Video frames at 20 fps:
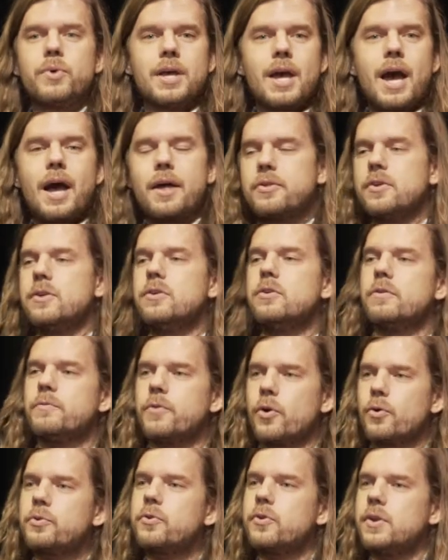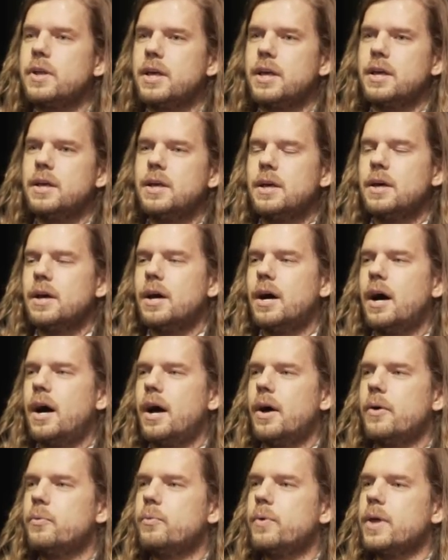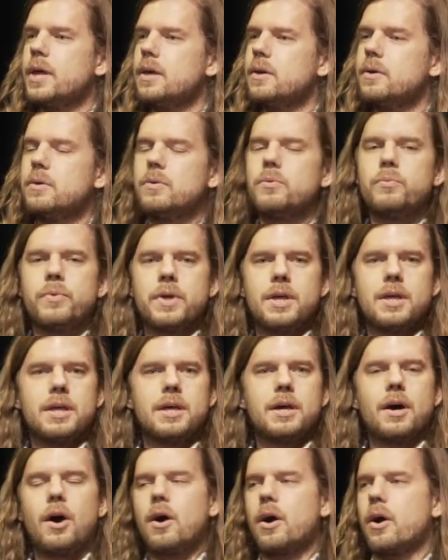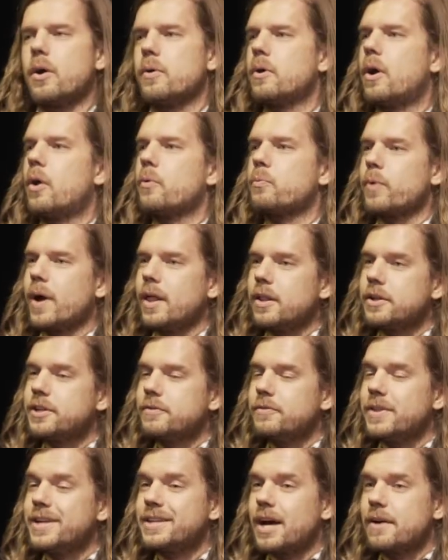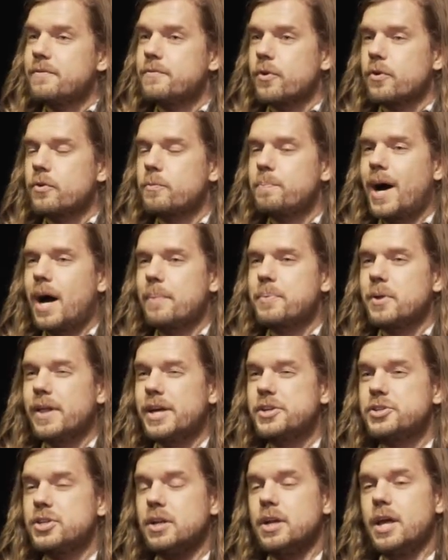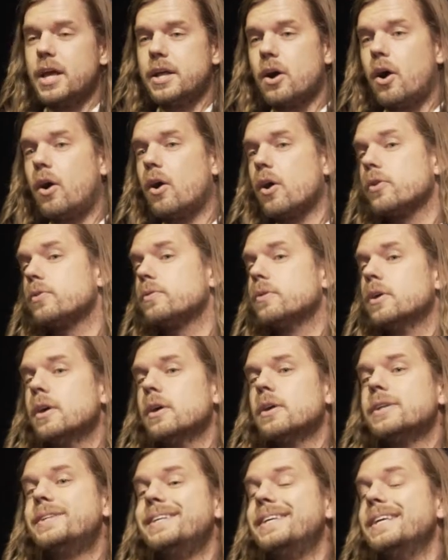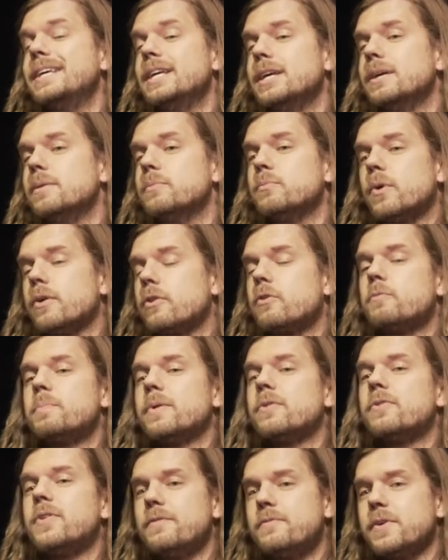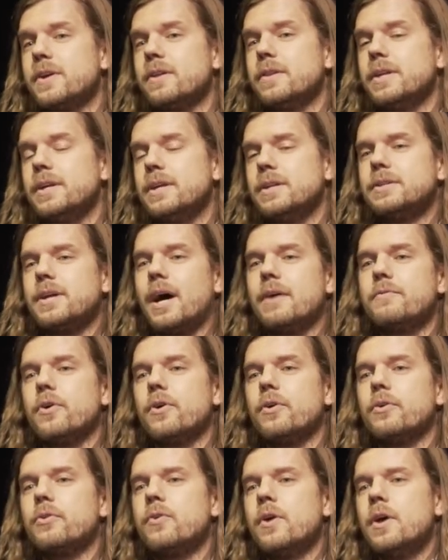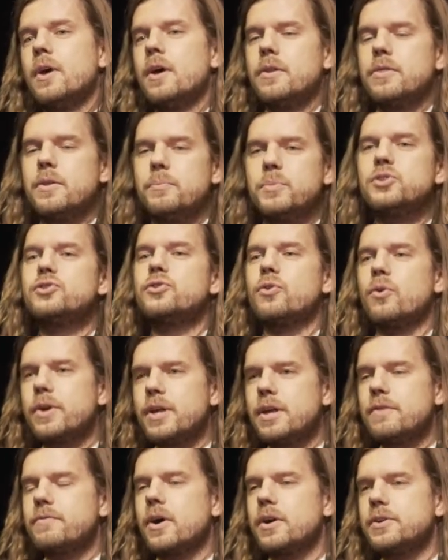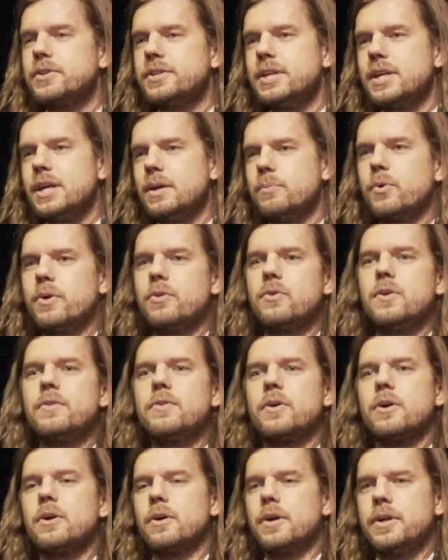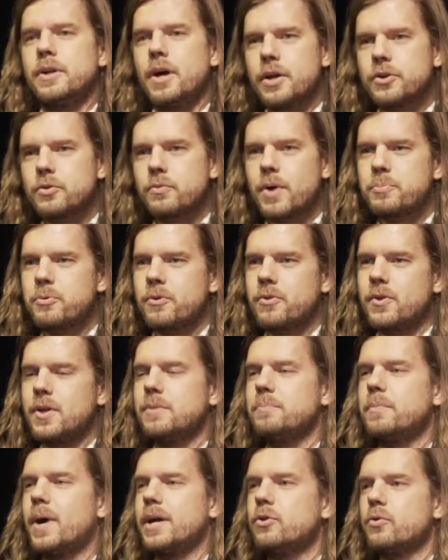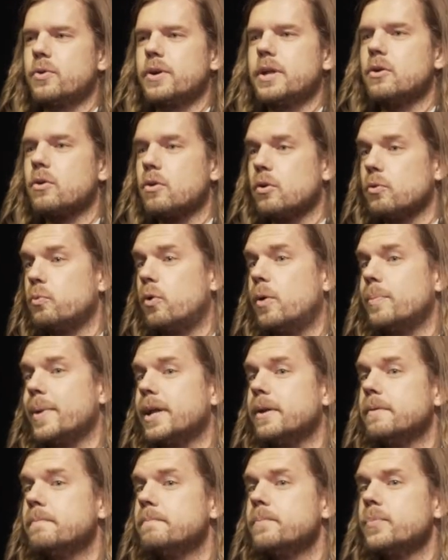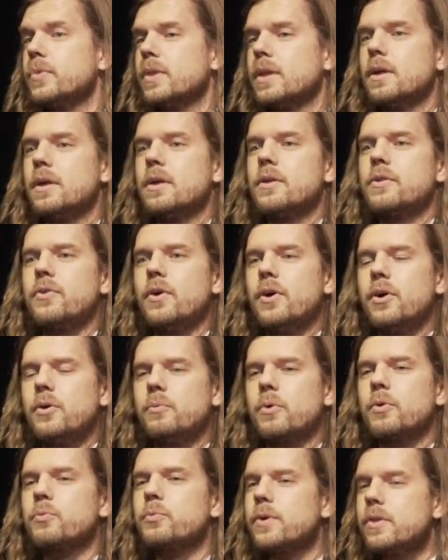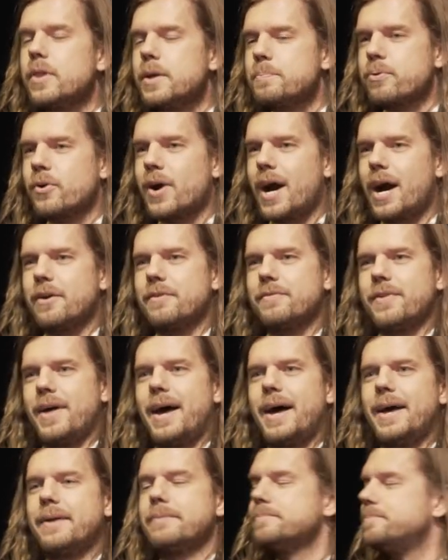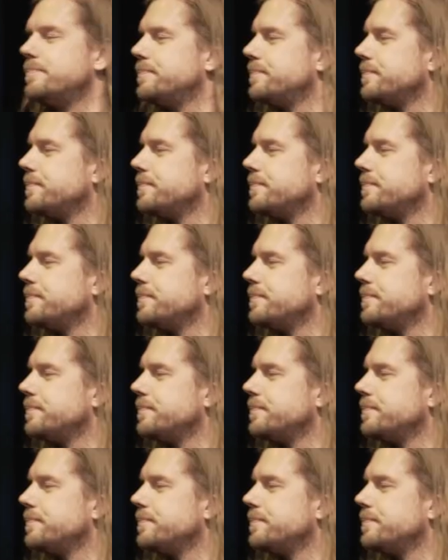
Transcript: we as a university uh, we, we are a relatively diverse population, and our team was specifically diverse. The majority of our team was either an underrepresented minority or a woman. So we're really proud of that.